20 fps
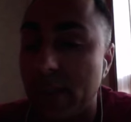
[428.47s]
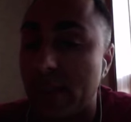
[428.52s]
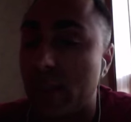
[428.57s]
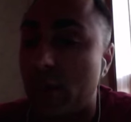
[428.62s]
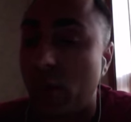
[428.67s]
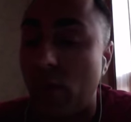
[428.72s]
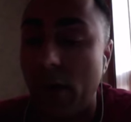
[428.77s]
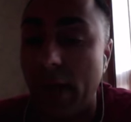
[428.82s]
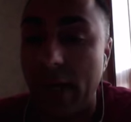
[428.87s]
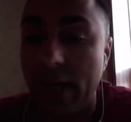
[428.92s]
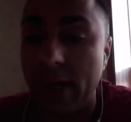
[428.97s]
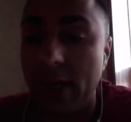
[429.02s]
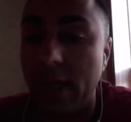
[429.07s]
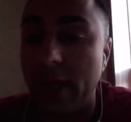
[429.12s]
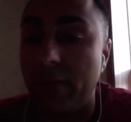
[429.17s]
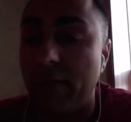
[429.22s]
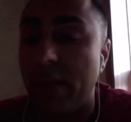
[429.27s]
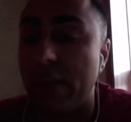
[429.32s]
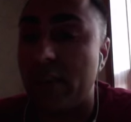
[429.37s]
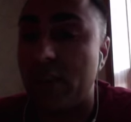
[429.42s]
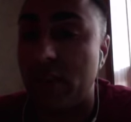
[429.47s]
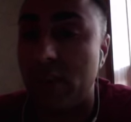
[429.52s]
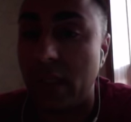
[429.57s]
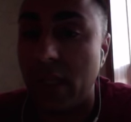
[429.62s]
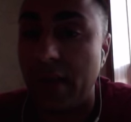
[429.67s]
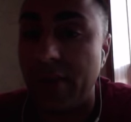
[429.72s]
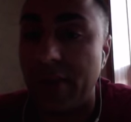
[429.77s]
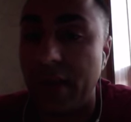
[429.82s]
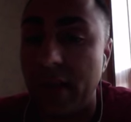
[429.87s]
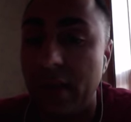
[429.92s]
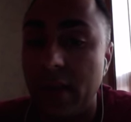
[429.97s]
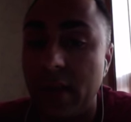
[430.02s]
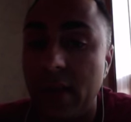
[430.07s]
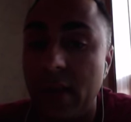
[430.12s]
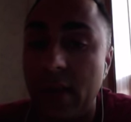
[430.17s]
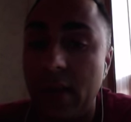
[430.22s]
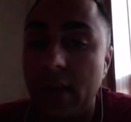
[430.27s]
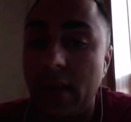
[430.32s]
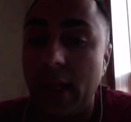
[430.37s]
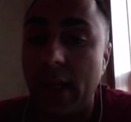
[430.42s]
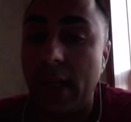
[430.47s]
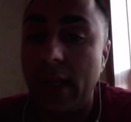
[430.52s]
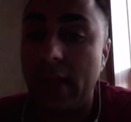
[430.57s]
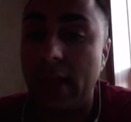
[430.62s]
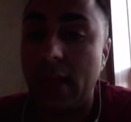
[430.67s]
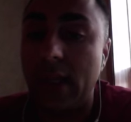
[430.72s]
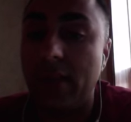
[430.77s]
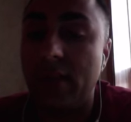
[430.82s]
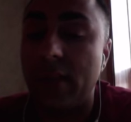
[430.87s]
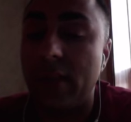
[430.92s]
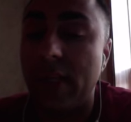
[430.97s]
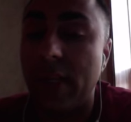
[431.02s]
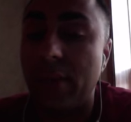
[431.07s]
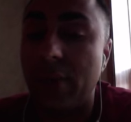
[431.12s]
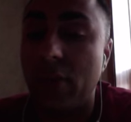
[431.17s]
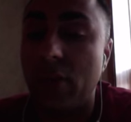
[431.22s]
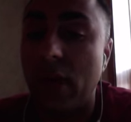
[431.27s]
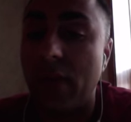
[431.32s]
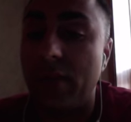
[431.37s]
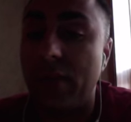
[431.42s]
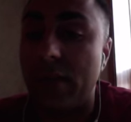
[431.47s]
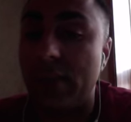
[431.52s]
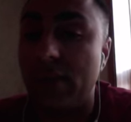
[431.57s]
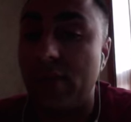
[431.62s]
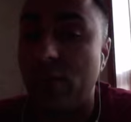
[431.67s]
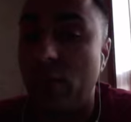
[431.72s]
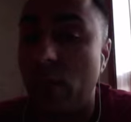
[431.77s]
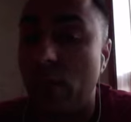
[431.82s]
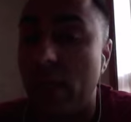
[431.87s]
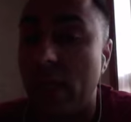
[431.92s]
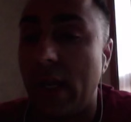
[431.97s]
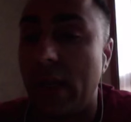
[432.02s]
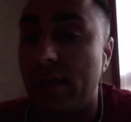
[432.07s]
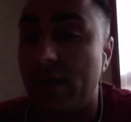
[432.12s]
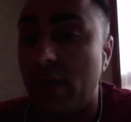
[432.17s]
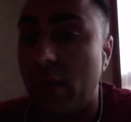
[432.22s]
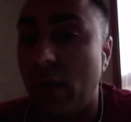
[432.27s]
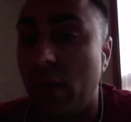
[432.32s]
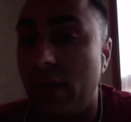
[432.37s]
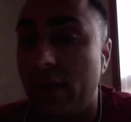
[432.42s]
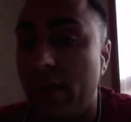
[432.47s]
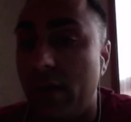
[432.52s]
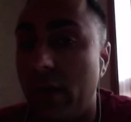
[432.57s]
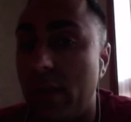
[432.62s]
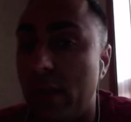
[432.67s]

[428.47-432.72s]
It's great. Investors love it, and they love the demographics of what we have to offer,